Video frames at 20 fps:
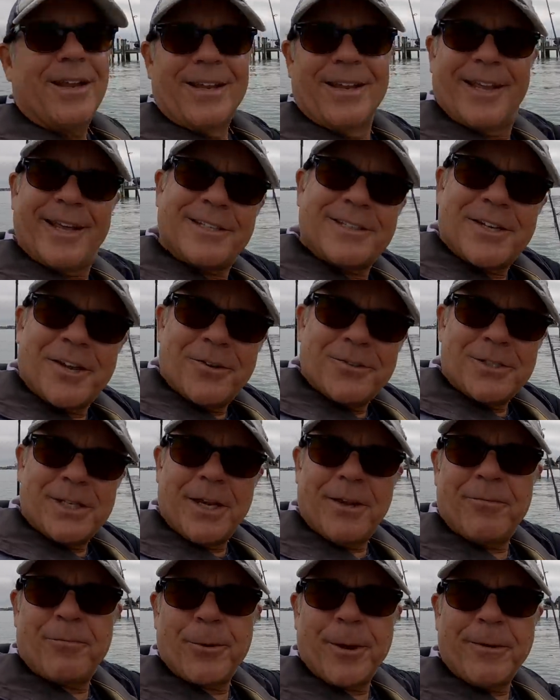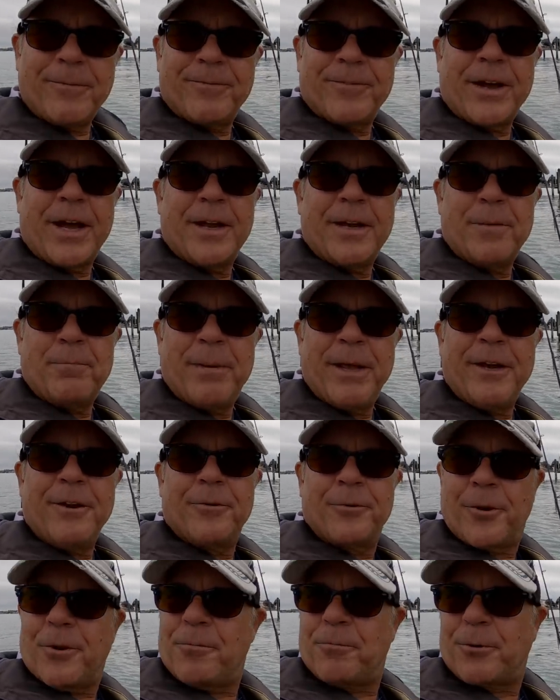Let's go see if we can find a big
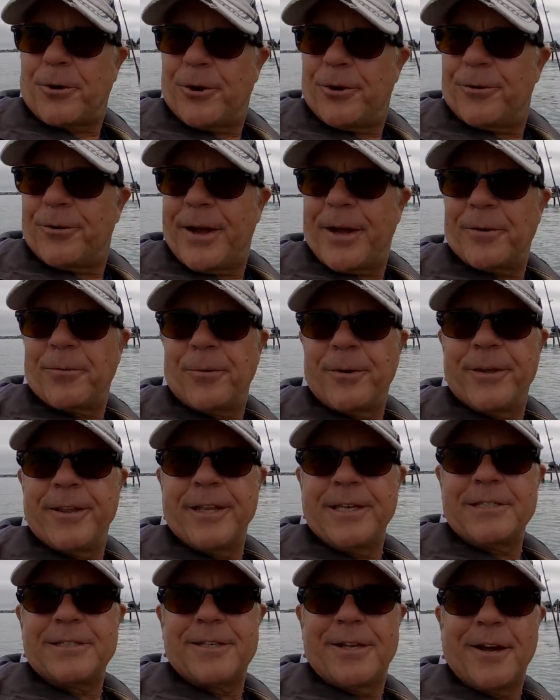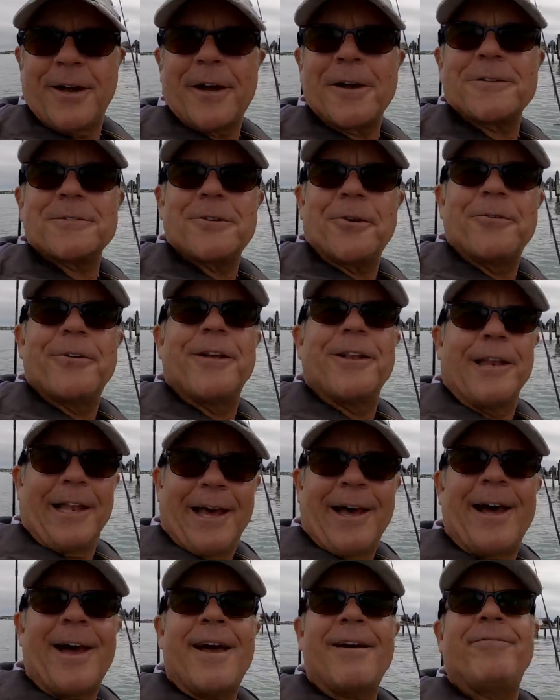grouper around one of these docks on a
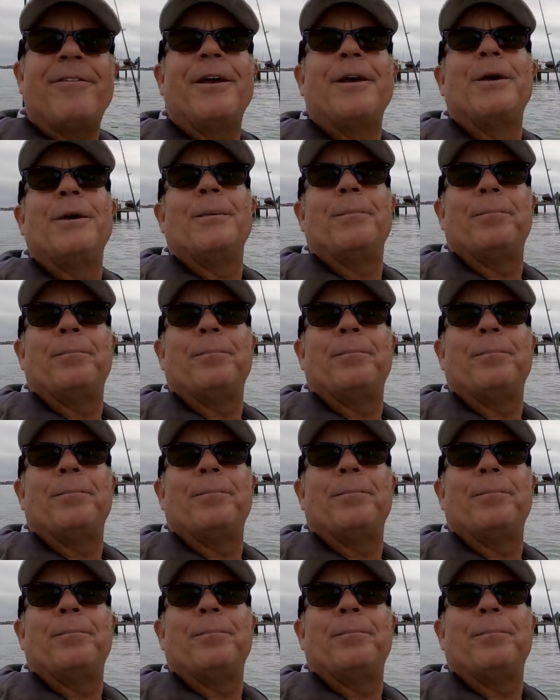live